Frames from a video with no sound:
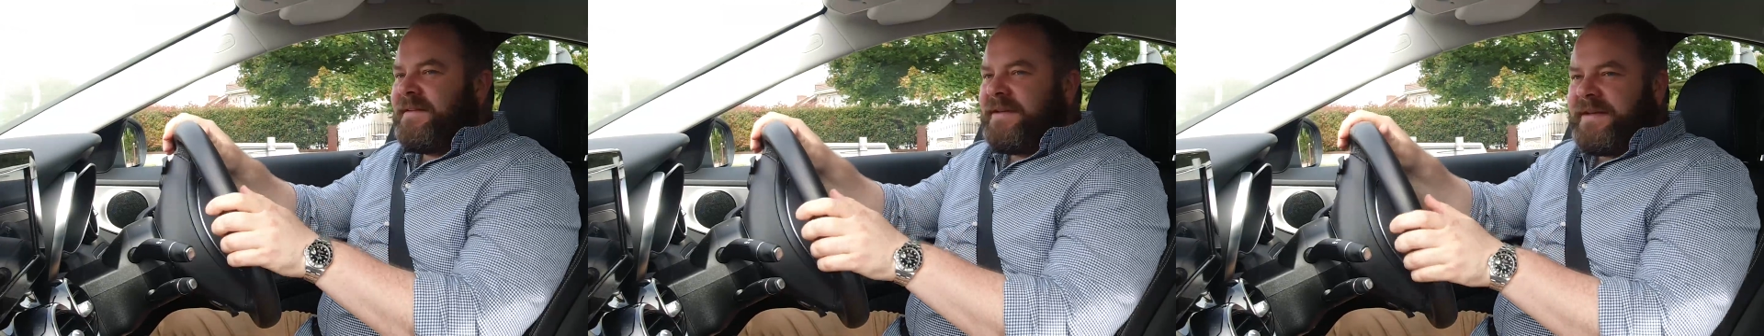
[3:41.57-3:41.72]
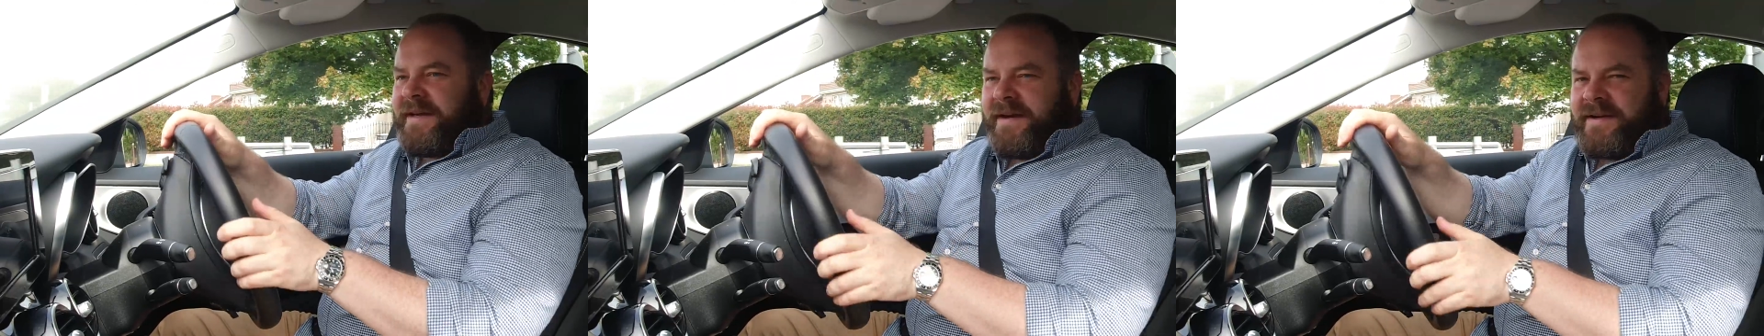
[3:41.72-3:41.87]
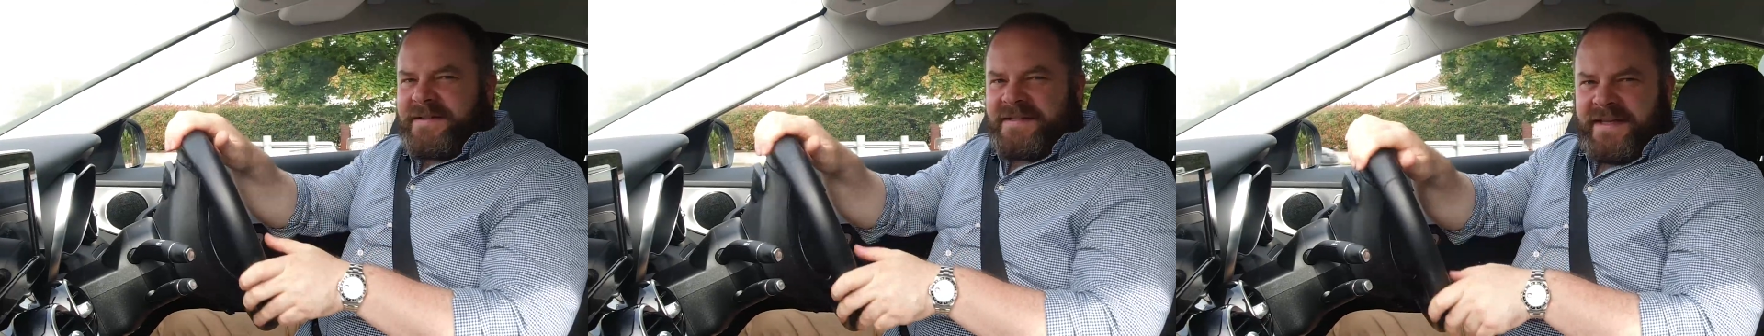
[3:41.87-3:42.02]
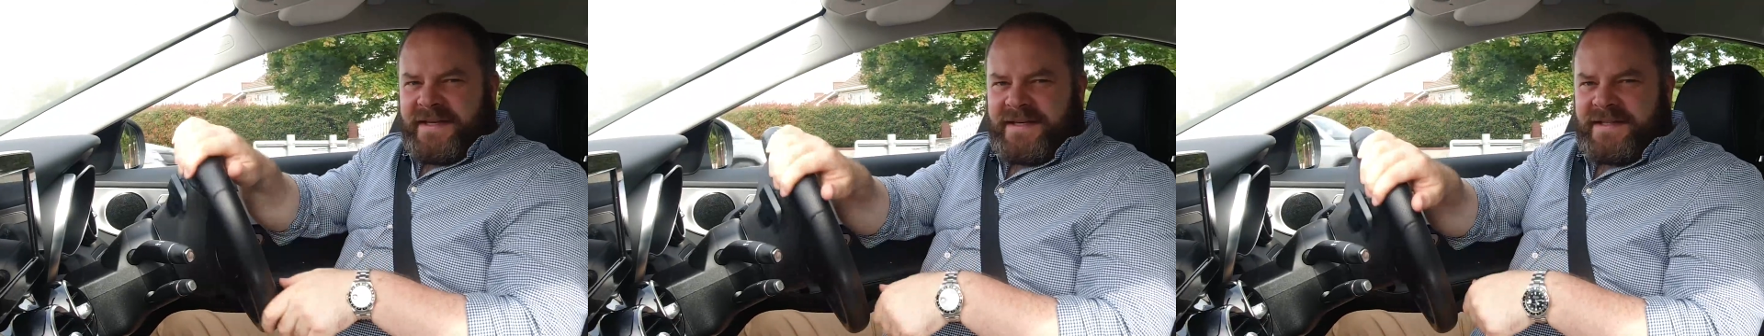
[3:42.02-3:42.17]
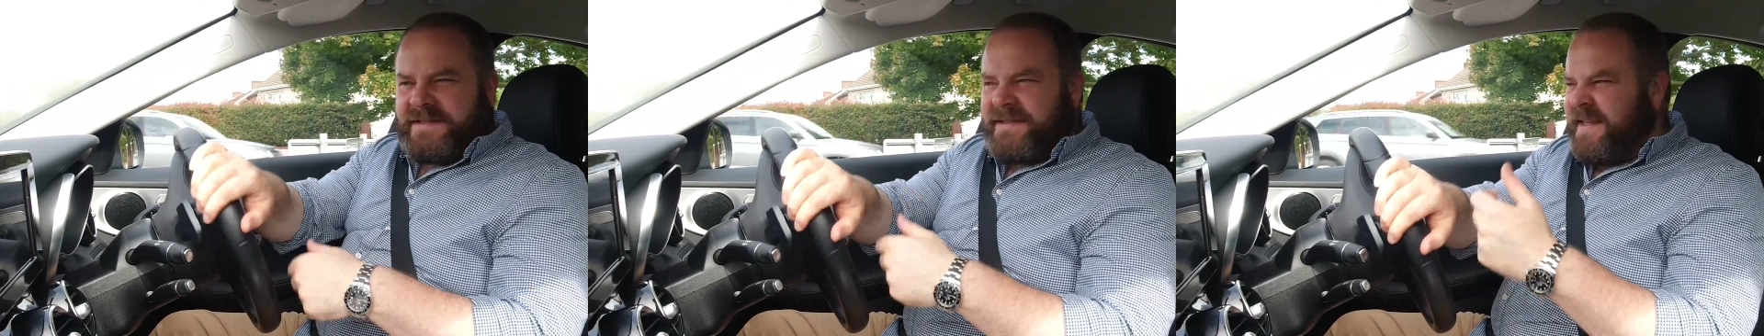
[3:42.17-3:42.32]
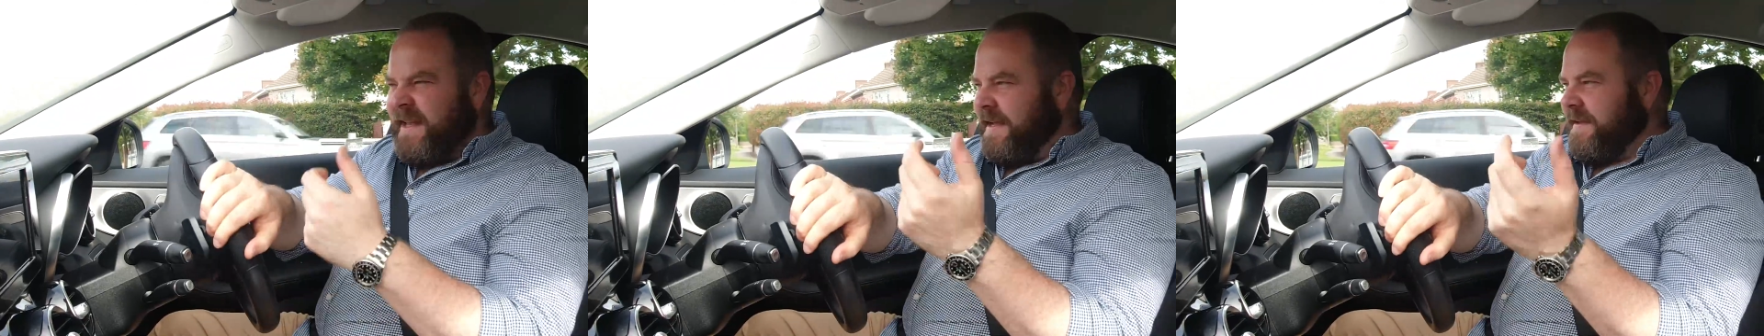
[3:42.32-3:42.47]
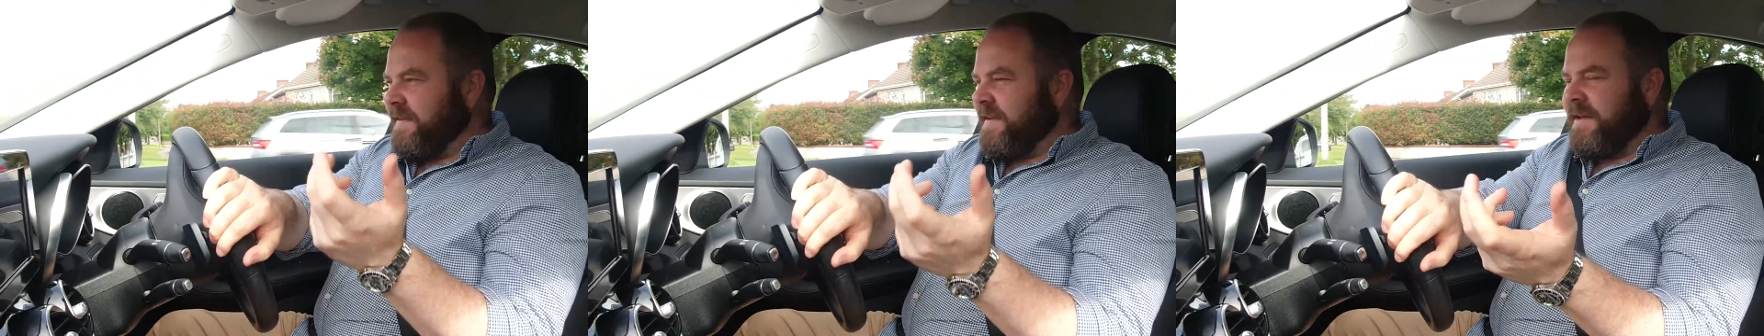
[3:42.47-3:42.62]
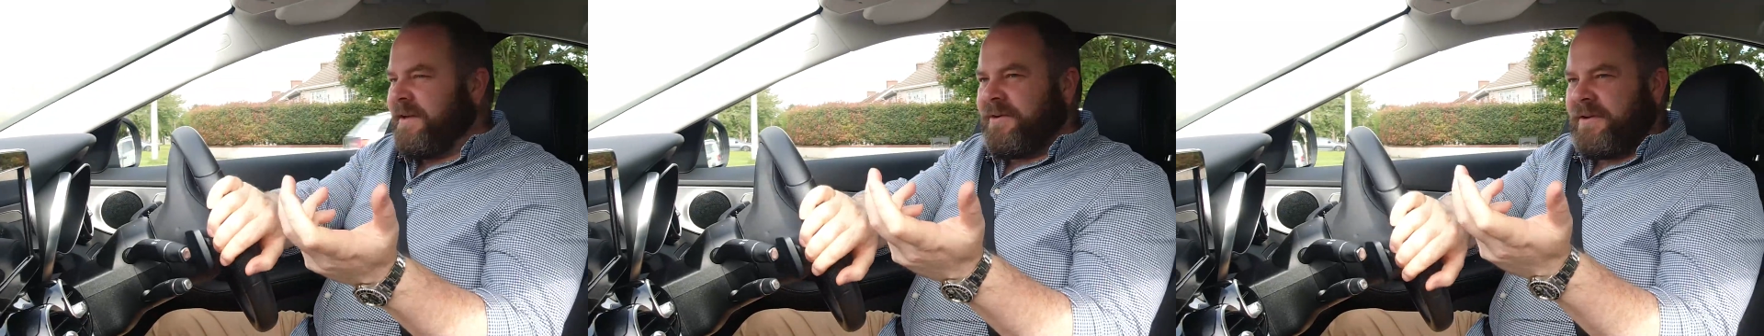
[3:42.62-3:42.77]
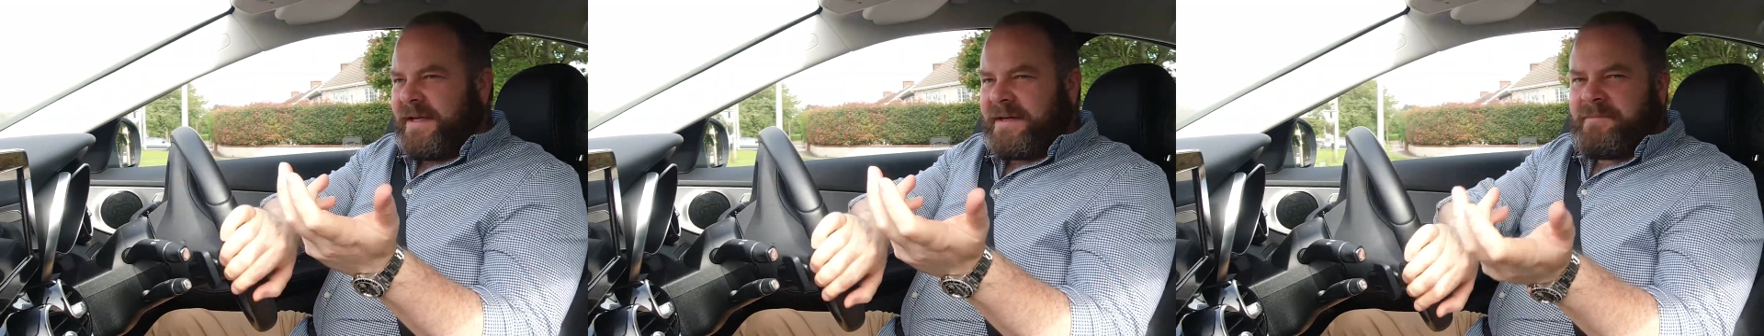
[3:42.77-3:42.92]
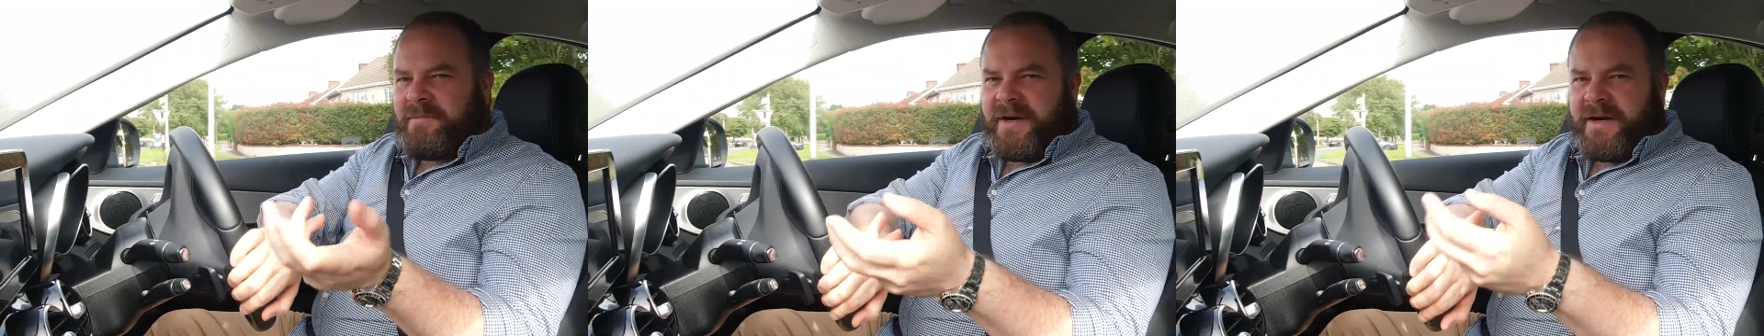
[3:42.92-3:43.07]
cars like this, you know,
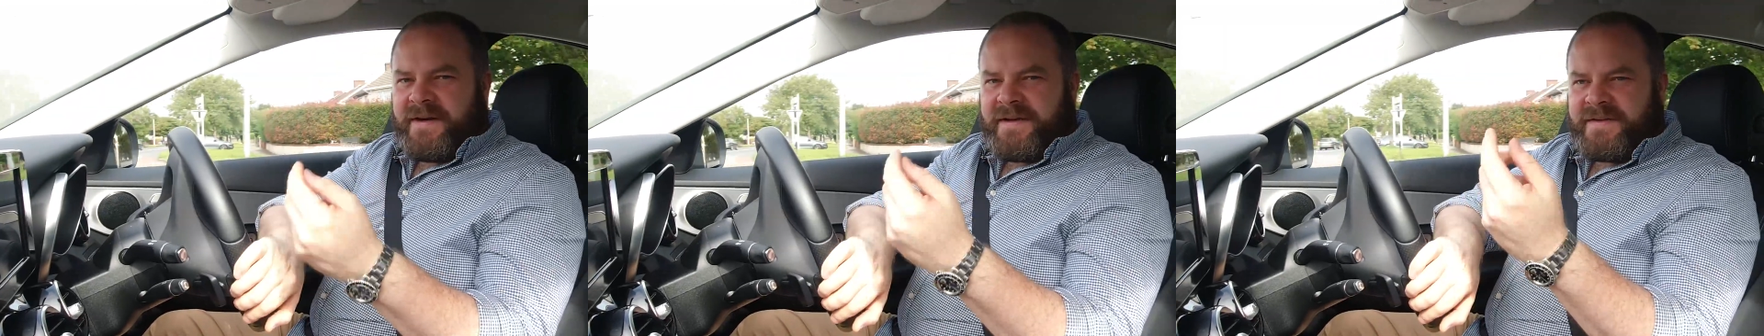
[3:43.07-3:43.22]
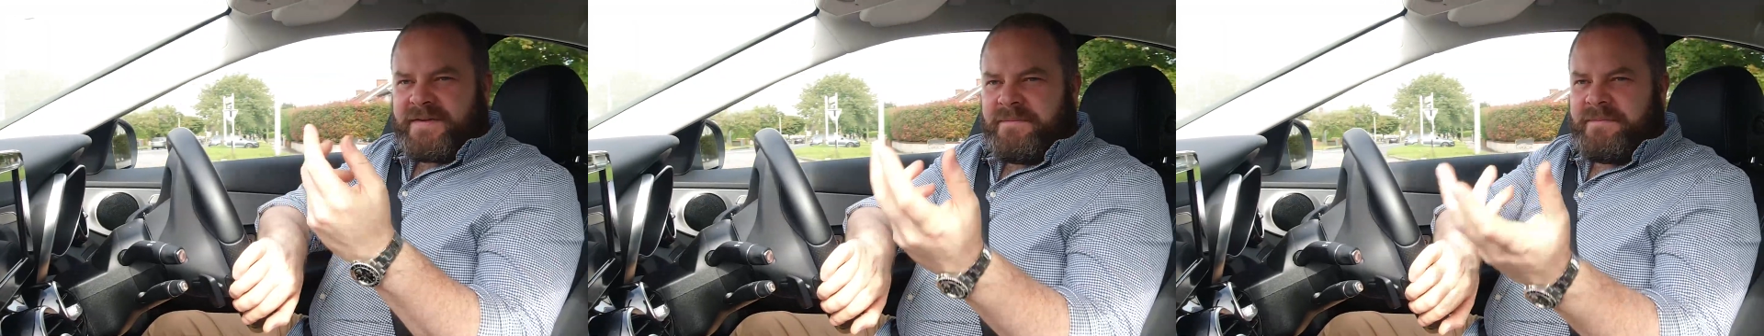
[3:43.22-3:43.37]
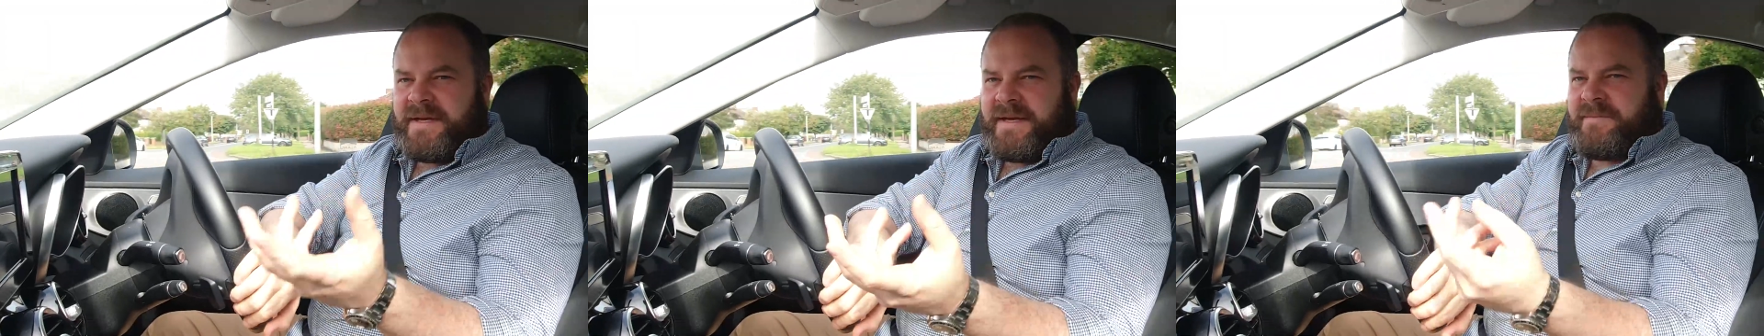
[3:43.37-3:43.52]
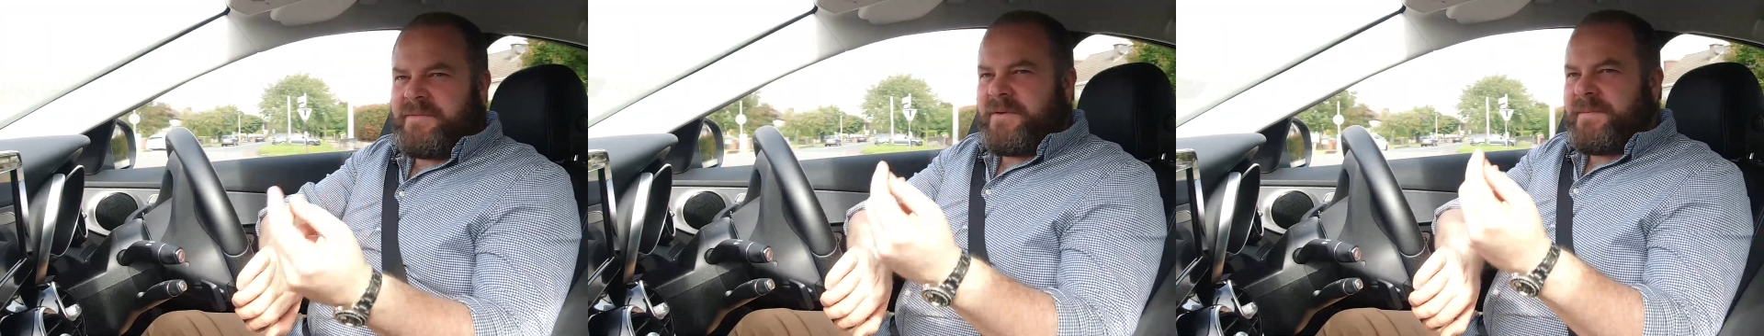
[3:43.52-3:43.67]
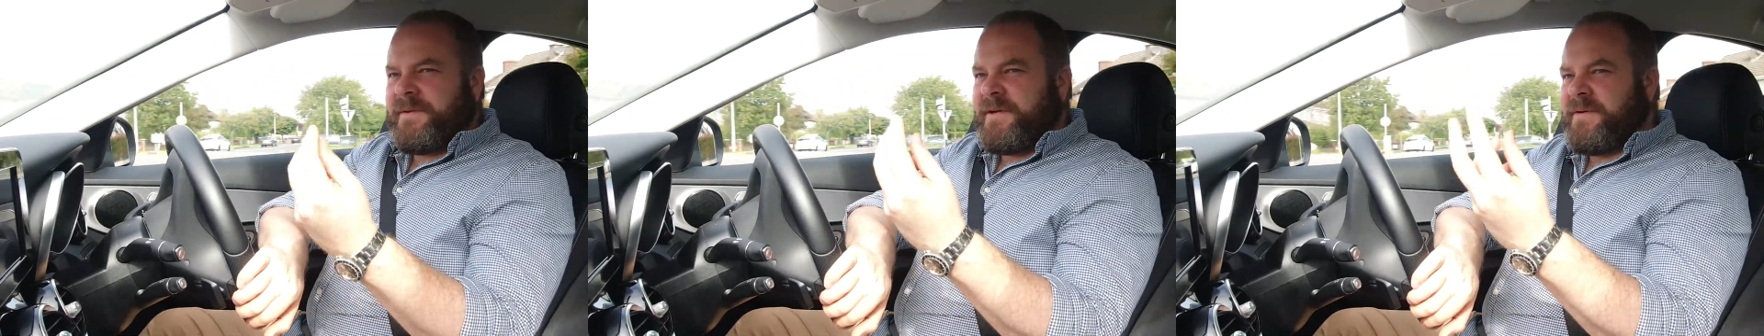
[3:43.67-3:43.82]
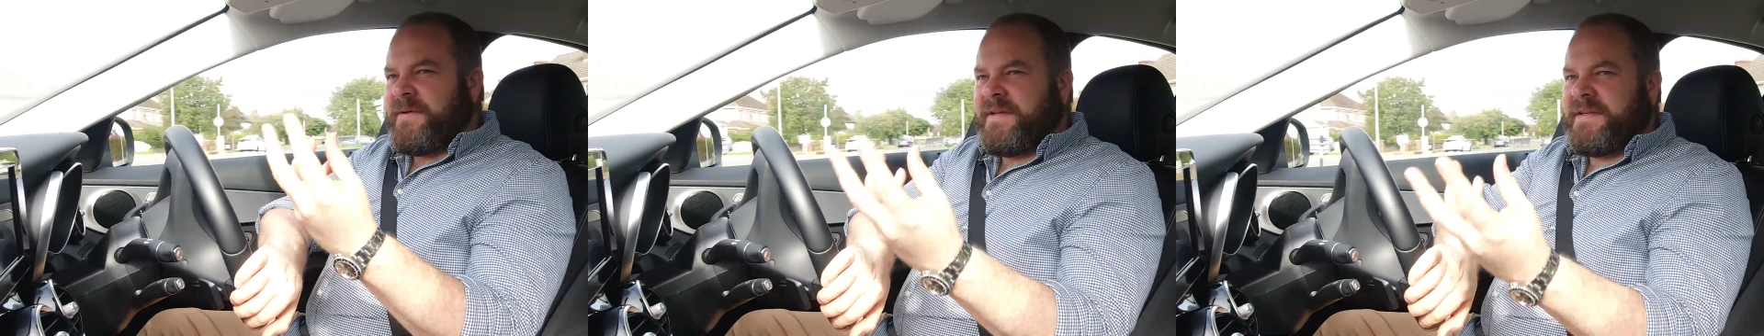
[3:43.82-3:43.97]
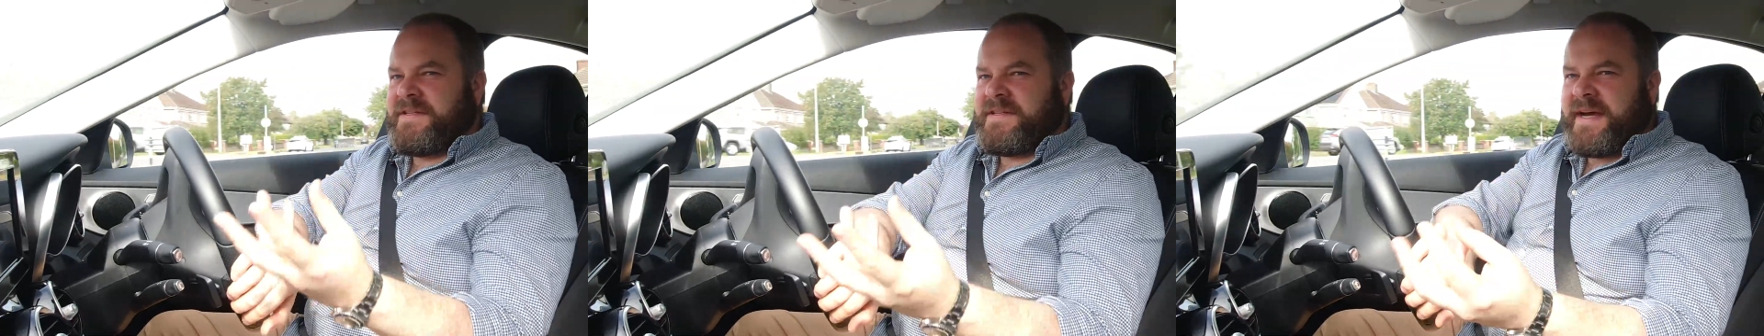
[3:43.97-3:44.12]
like Mercs and BMW and